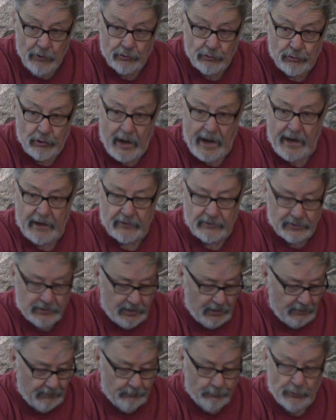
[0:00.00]
tracks
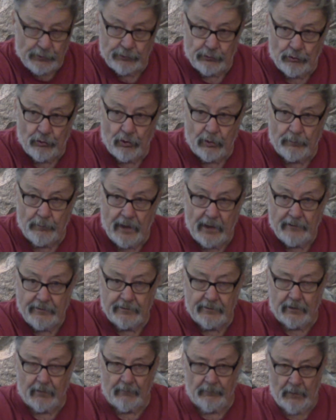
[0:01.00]
of mature
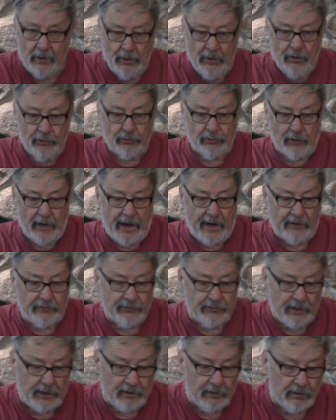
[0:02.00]
bucks in them,
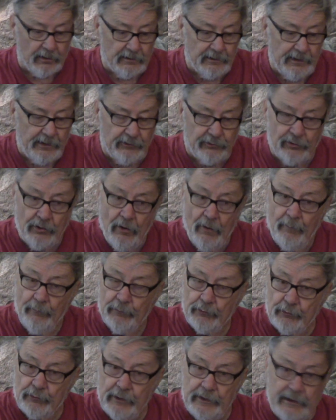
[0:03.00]
tracks that are at least
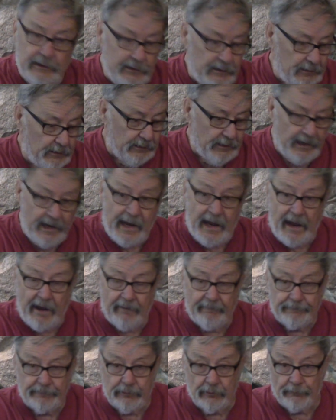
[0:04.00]

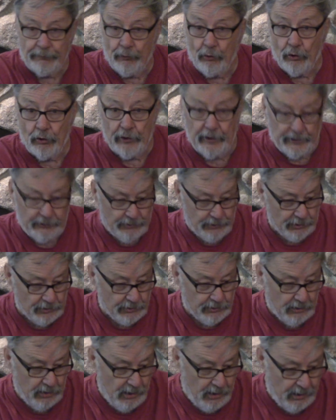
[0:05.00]
3.5 to 4
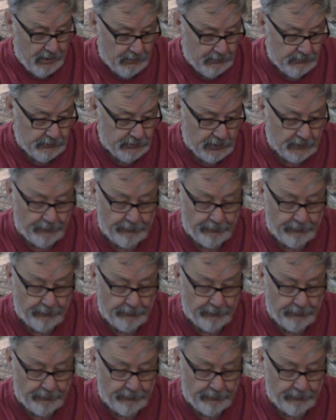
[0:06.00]
inches long, just